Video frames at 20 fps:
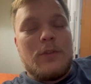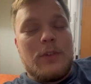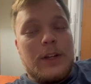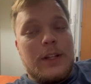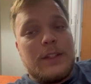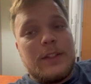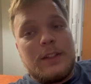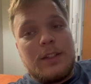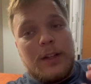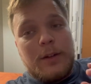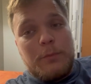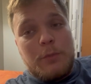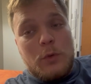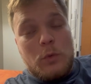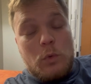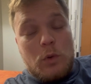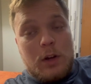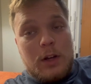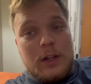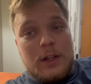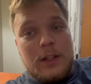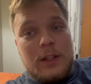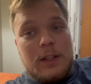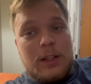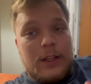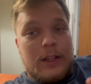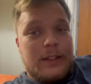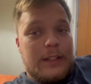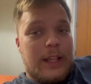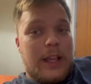Reason number one
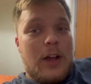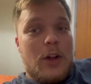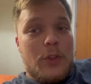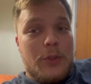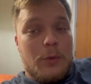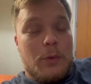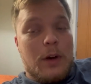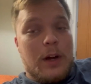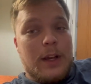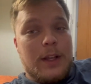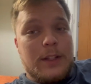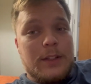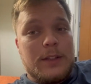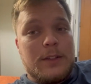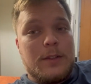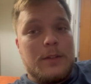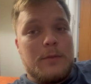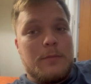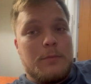is health-wise.